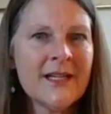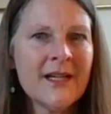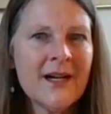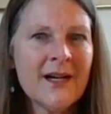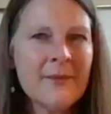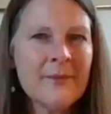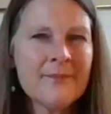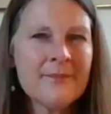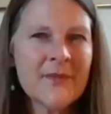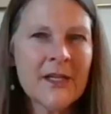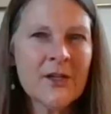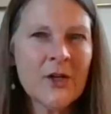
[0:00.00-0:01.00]
And
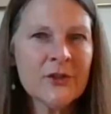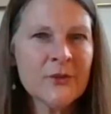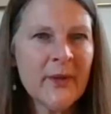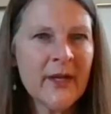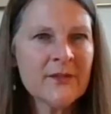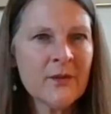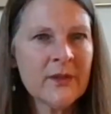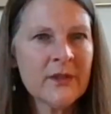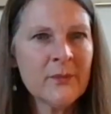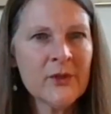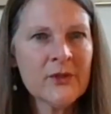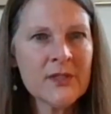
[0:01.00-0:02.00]
it all depends on
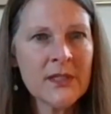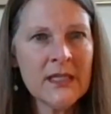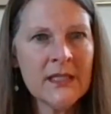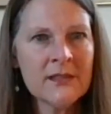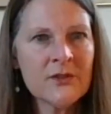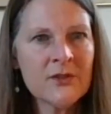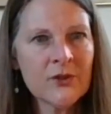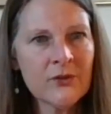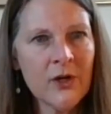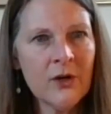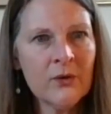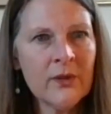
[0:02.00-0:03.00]
what the person needs to
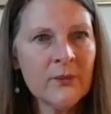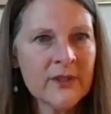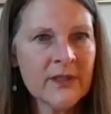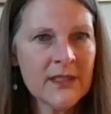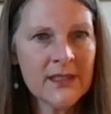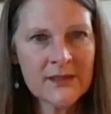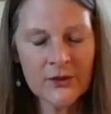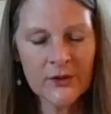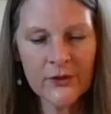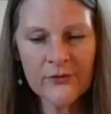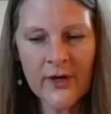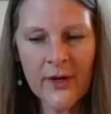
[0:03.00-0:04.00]
grow and what they need to
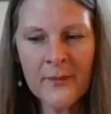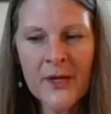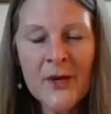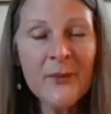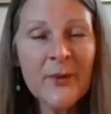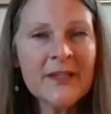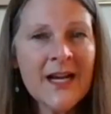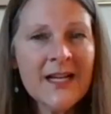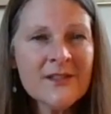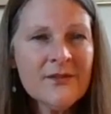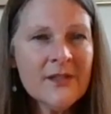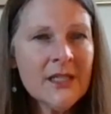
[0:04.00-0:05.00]
learn from. But
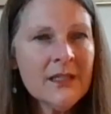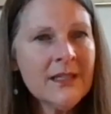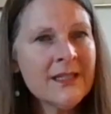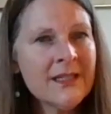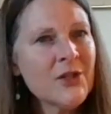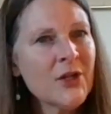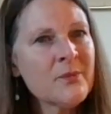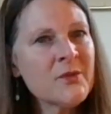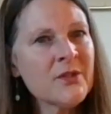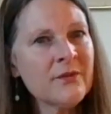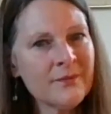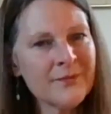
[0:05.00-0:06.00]
lots of healing in
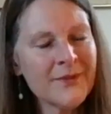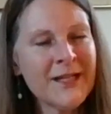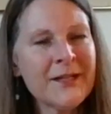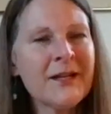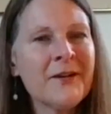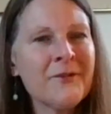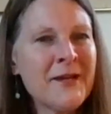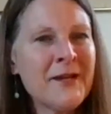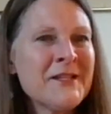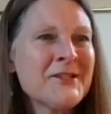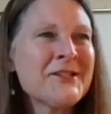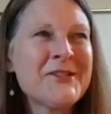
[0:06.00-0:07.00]
terms of, like,
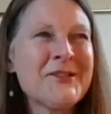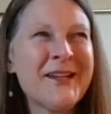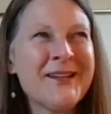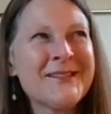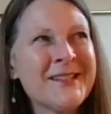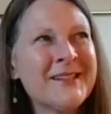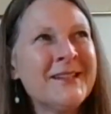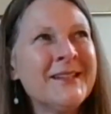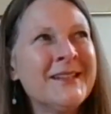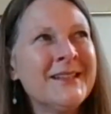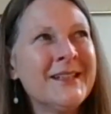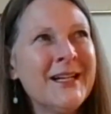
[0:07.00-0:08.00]
around the years
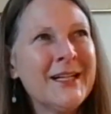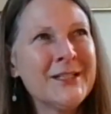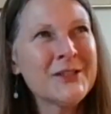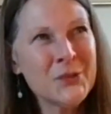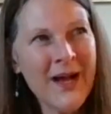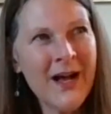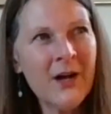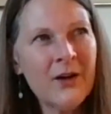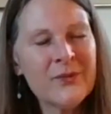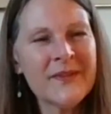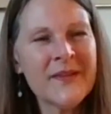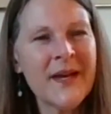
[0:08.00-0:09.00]

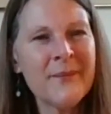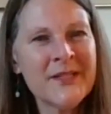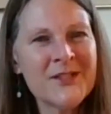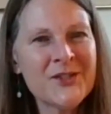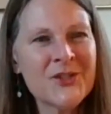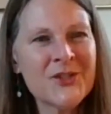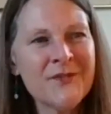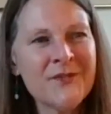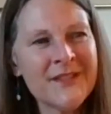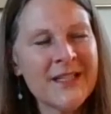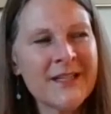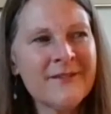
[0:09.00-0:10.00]
2012, when that big
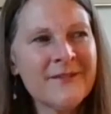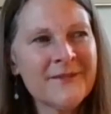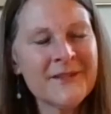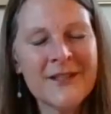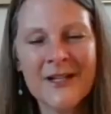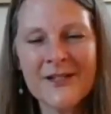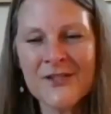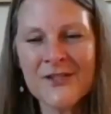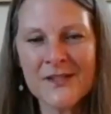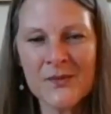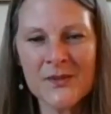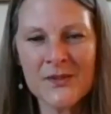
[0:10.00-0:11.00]
shifting of
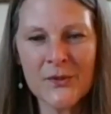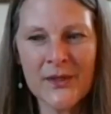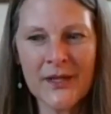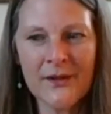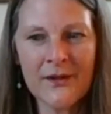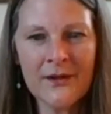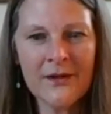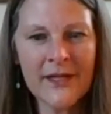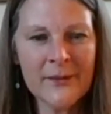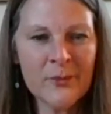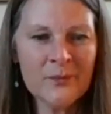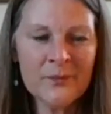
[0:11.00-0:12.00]
consciousness was going
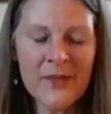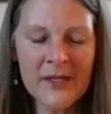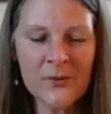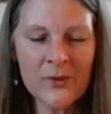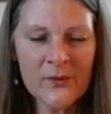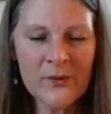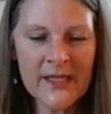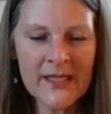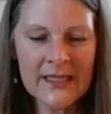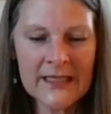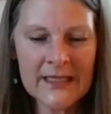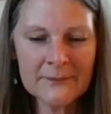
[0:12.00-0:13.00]
on and many were
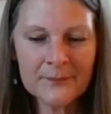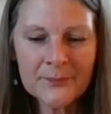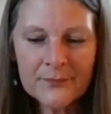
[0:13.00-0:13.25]
awakening,